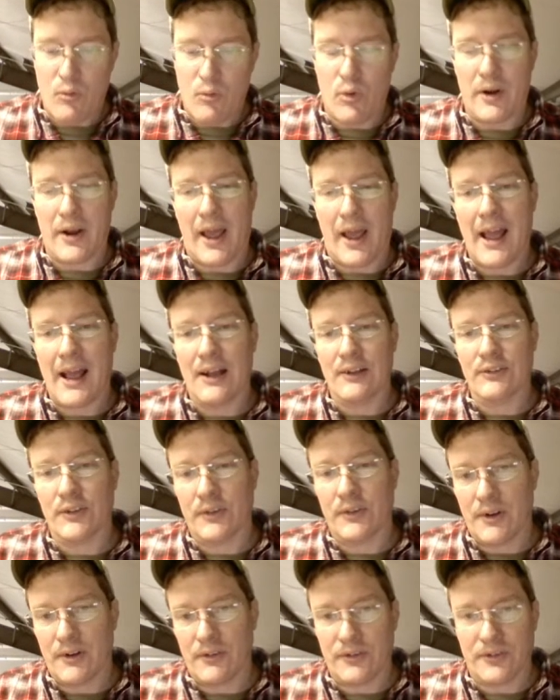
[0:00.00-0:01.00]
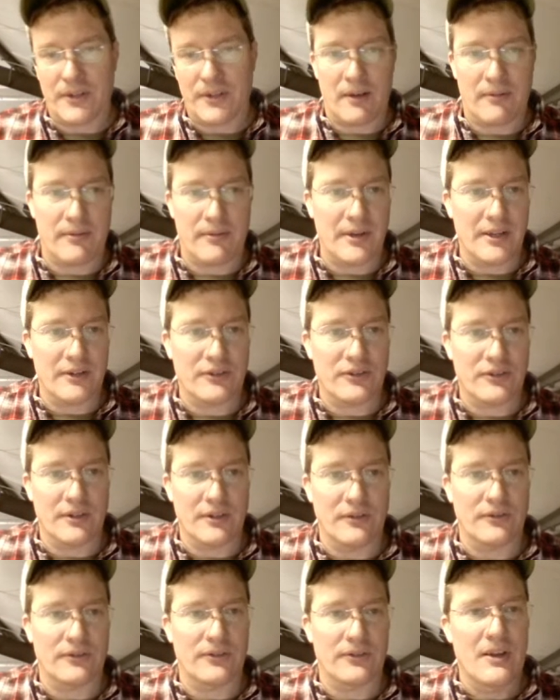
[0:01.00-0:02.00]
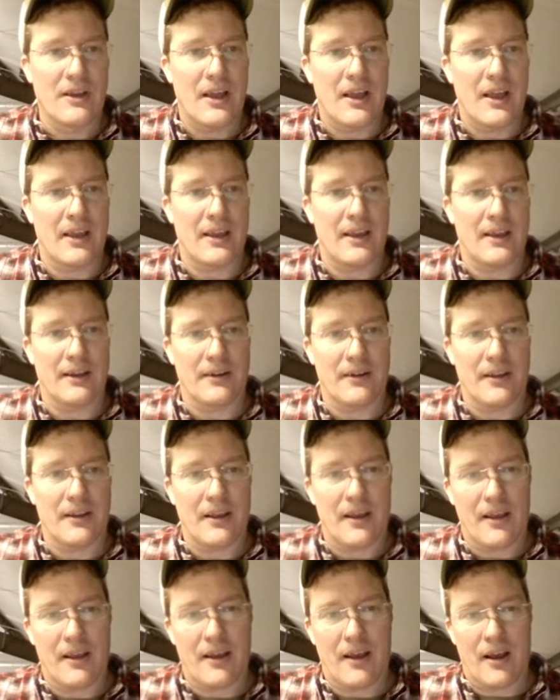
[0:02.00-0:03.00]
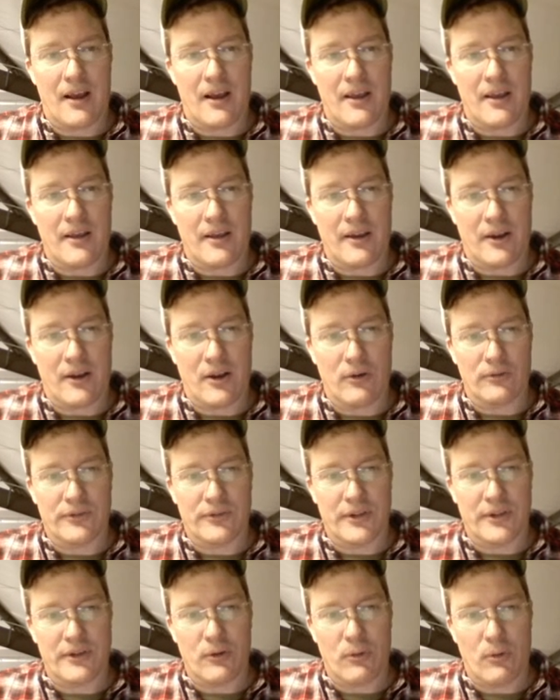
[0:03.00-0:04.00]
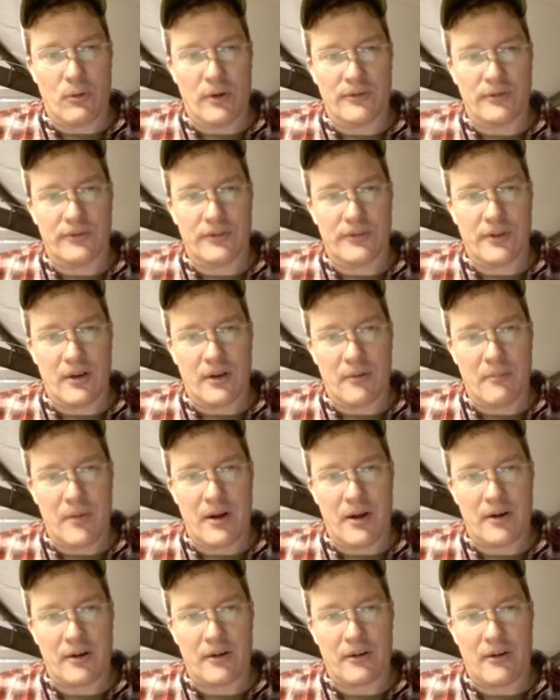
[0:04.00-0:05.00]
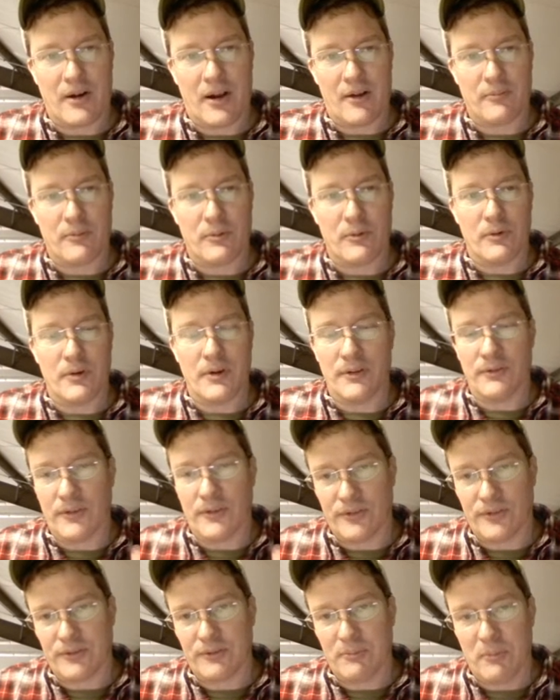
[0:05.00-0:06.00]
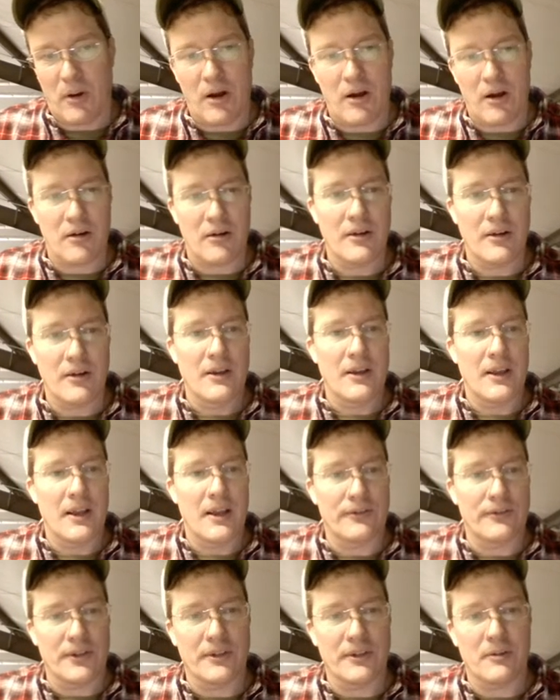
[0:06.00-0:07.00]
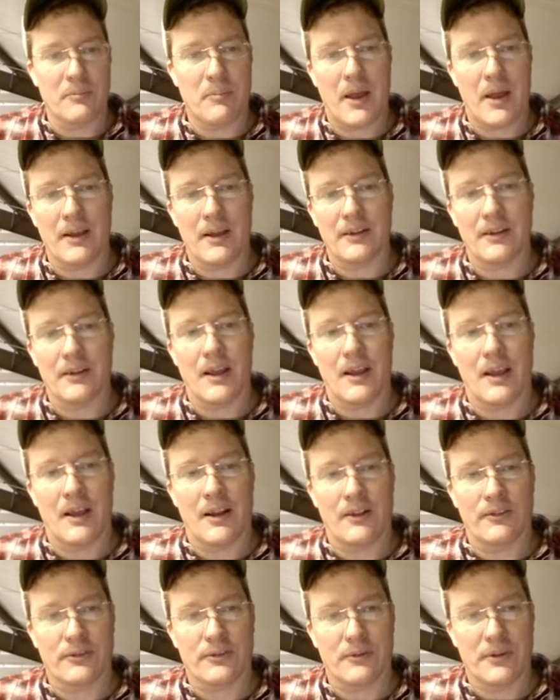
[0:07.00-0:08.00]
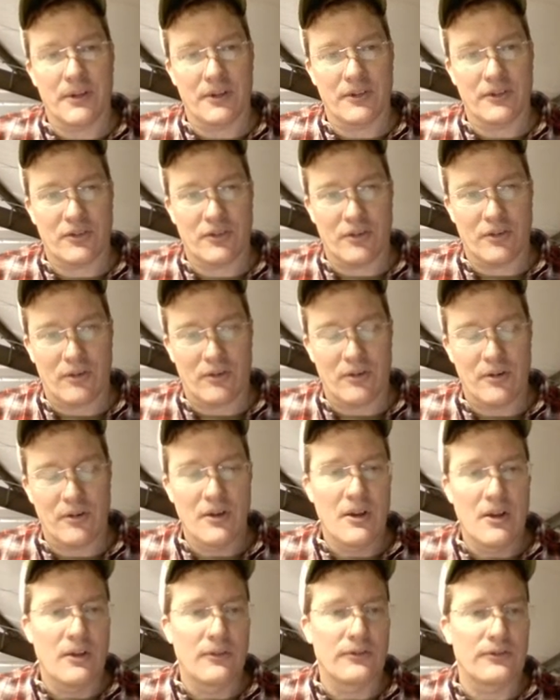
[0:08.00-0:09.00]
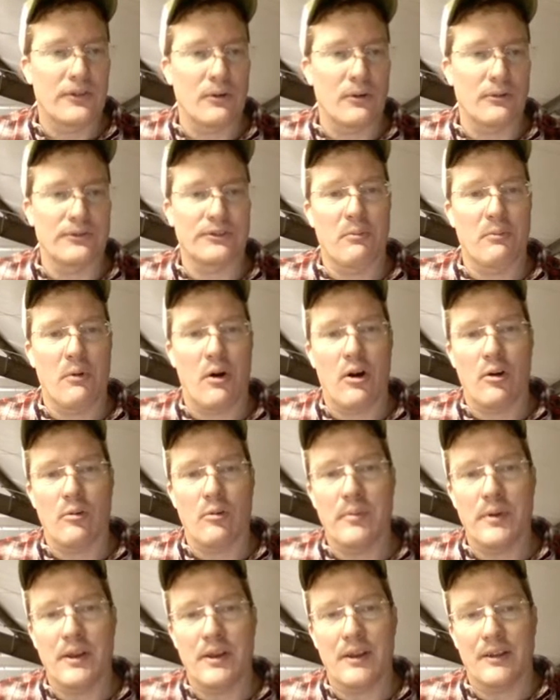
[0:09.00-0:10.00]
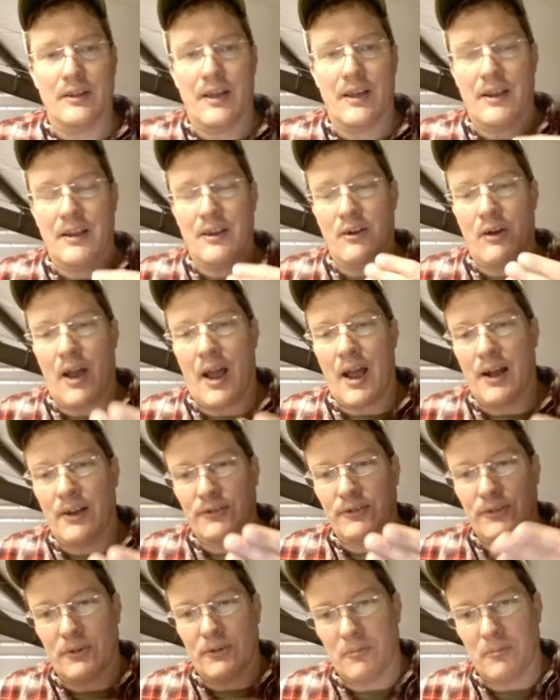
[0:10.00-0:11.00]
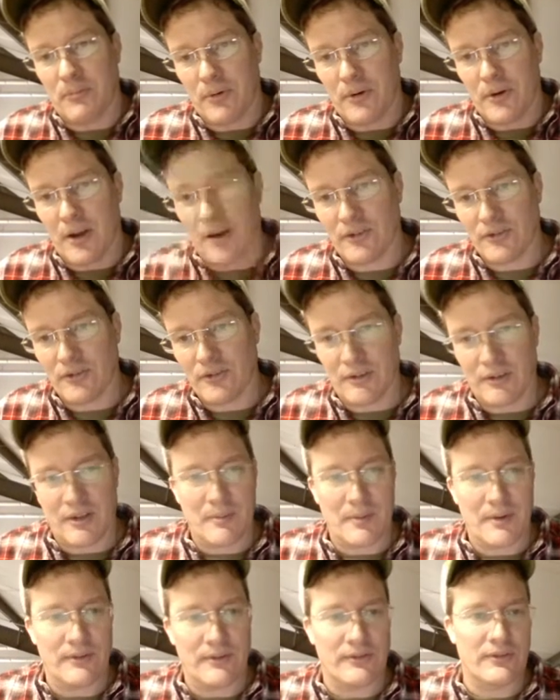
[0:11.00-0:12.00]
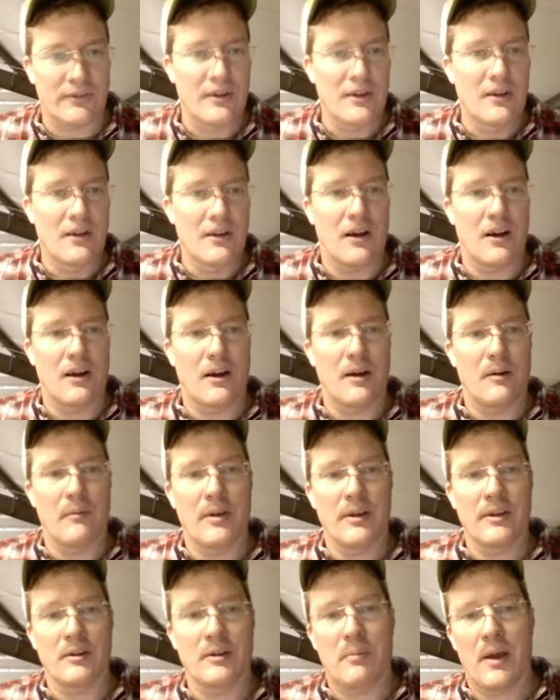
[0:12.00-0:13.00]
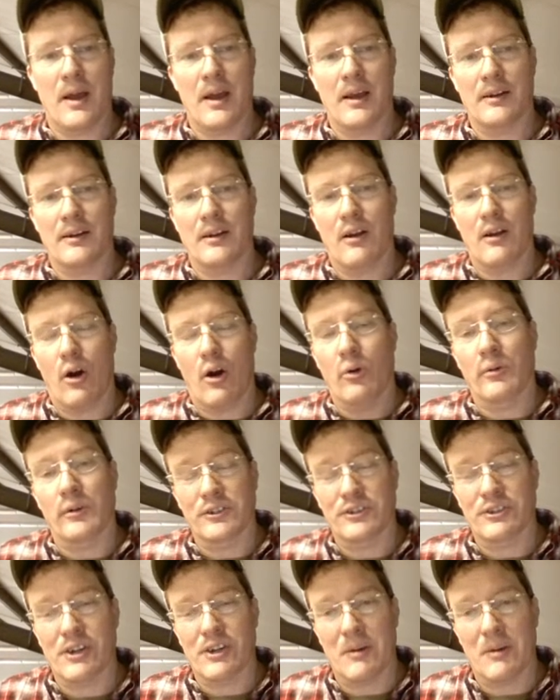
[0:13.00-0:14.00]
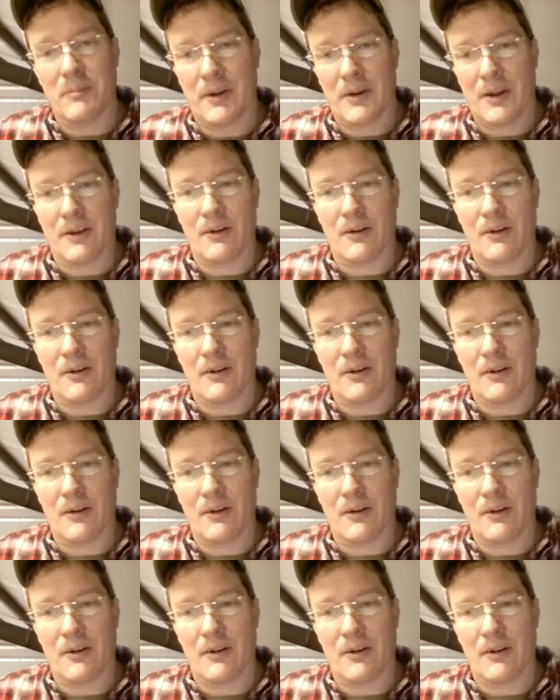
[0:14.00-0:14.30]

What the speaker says: What it has on there is the definitions, and it goes into what's American craft brewery is. It's small, it's independent, and it's traditional. So small being that, it has certain production limits. Independent ownership, it